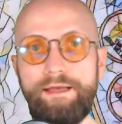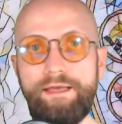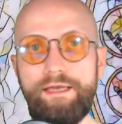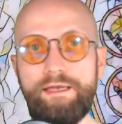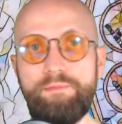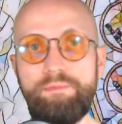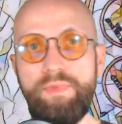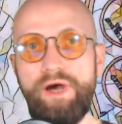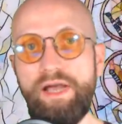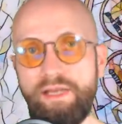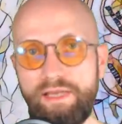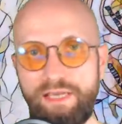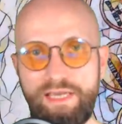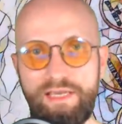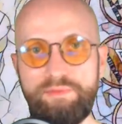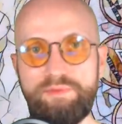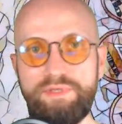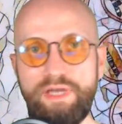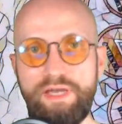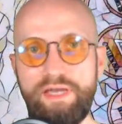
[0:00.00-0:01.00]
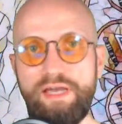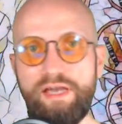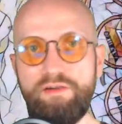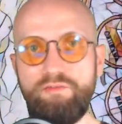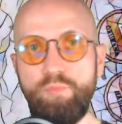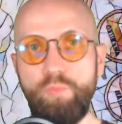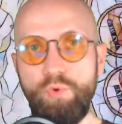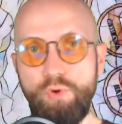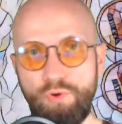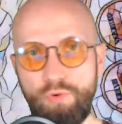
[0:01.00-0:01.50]
In my games, I have
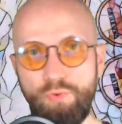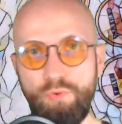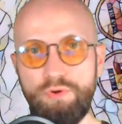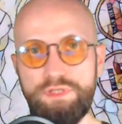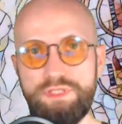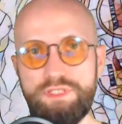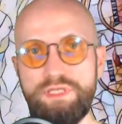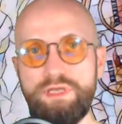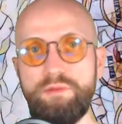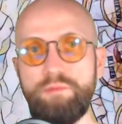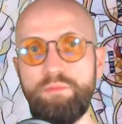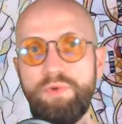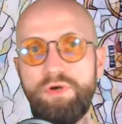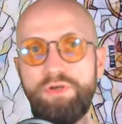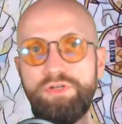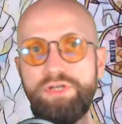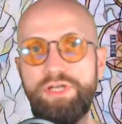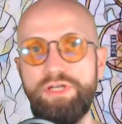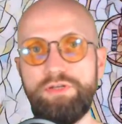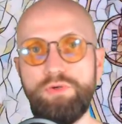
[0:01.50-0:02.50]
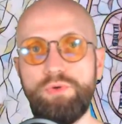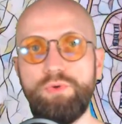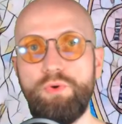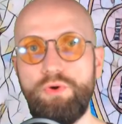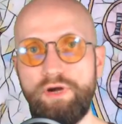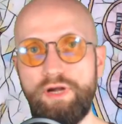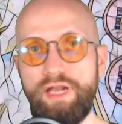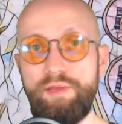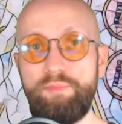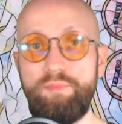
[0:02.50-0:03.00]
more courts, but in your
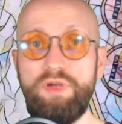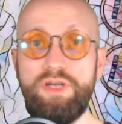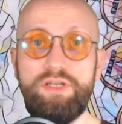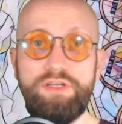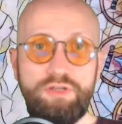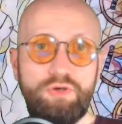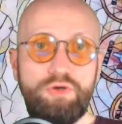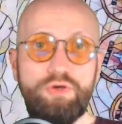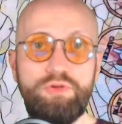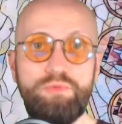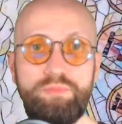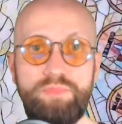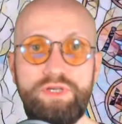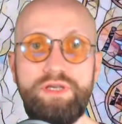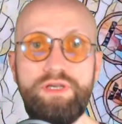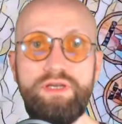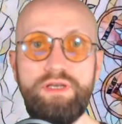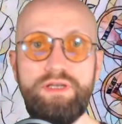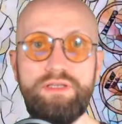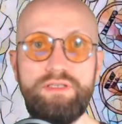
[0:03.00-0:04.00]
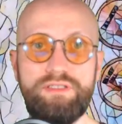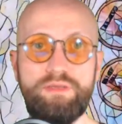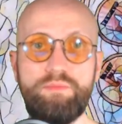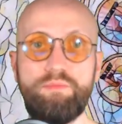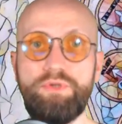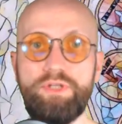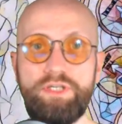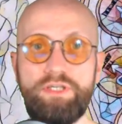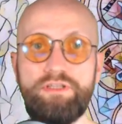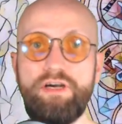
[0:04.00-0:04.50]
game, it could be
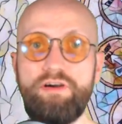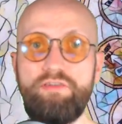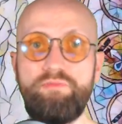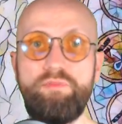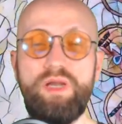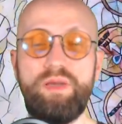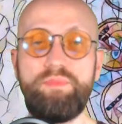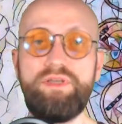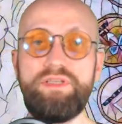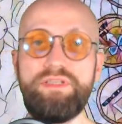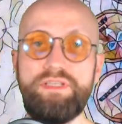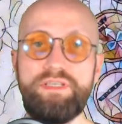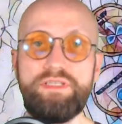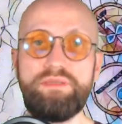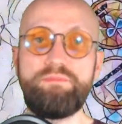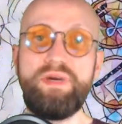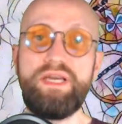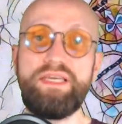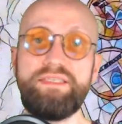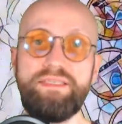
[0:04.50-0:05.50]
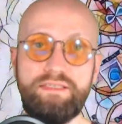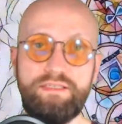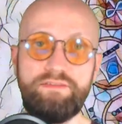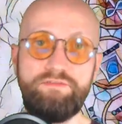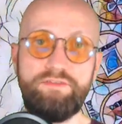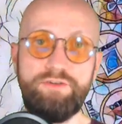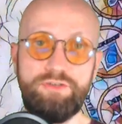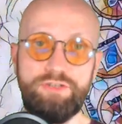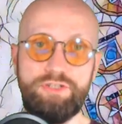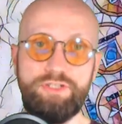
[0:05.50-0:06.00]
simply enough. Maybe this basic
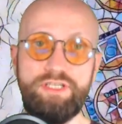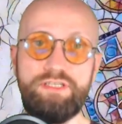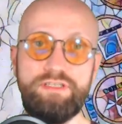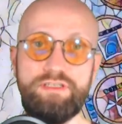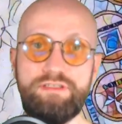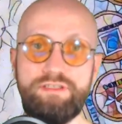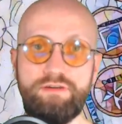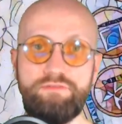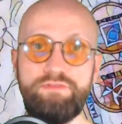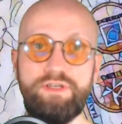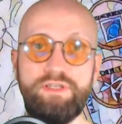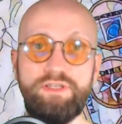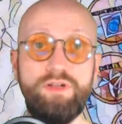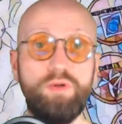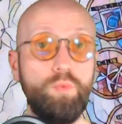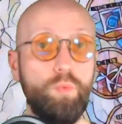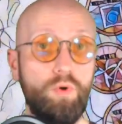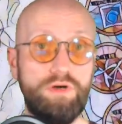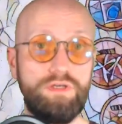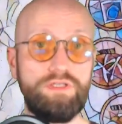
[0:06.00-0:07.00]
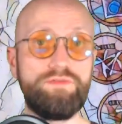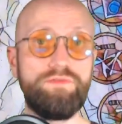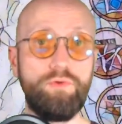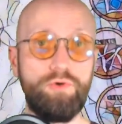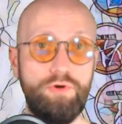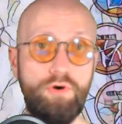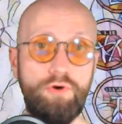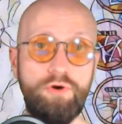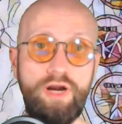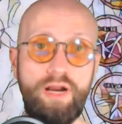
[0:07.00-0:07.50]
division is something that works for
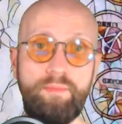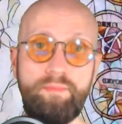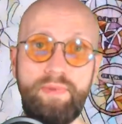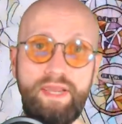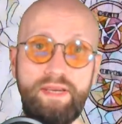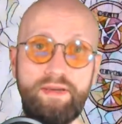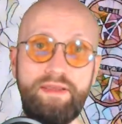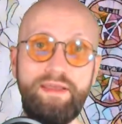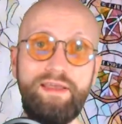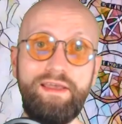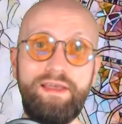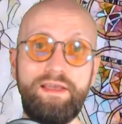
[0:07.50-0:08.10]
your campaign.